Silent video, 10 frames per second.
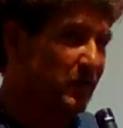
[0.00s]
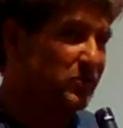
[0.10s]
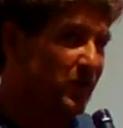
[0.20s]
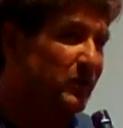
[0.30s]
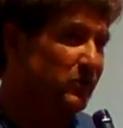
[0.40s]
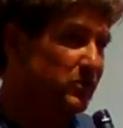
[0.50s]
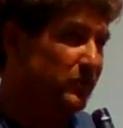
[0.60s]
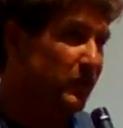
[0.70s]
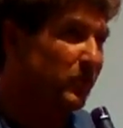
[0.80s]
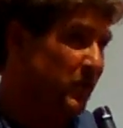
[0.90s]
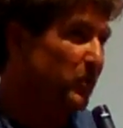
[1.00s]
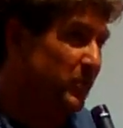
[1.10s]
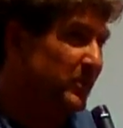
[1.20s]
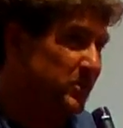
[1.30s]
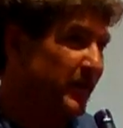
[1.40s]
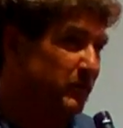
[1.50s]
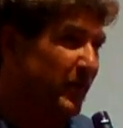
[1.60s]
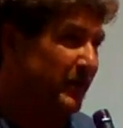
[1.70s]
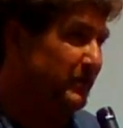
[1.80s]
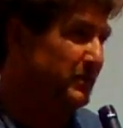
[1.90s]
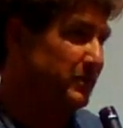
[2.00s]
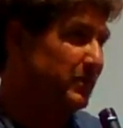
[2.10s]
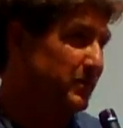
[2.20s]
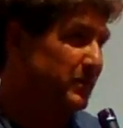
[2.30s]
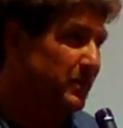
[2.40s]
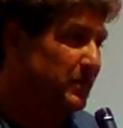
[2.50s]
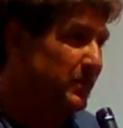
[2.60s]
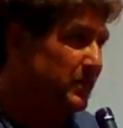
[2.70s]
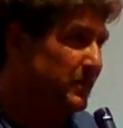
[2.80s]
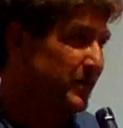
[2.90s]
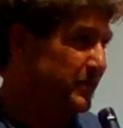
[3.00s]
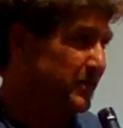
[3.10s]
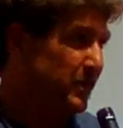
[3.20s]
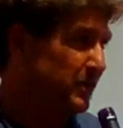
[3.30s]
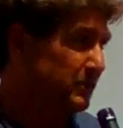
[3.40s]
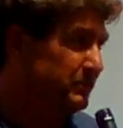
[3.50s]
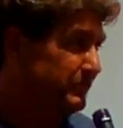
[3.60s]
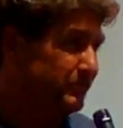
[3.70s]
And there's hundreds of other companies like mine that